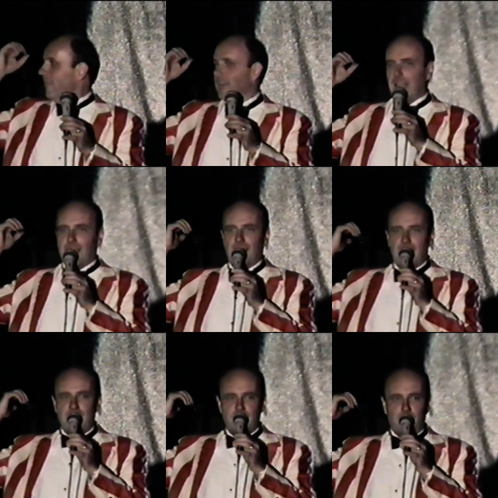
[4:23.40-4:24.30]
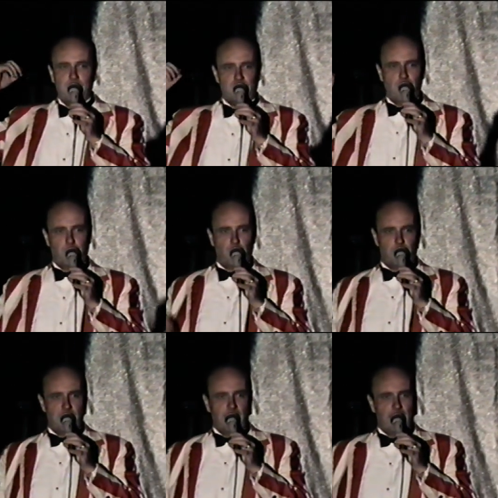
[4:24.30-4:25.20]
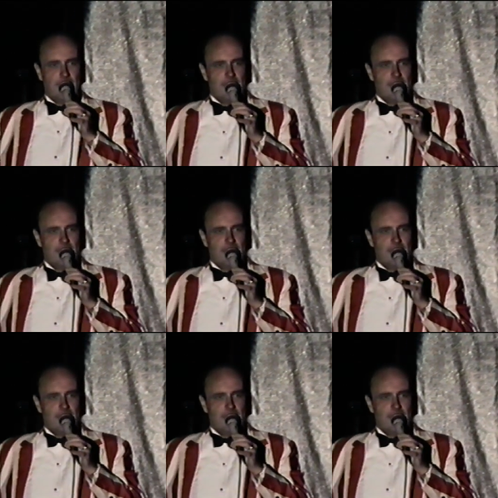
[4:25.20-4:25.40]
And I got Henny Youngman's drummer with me tonight.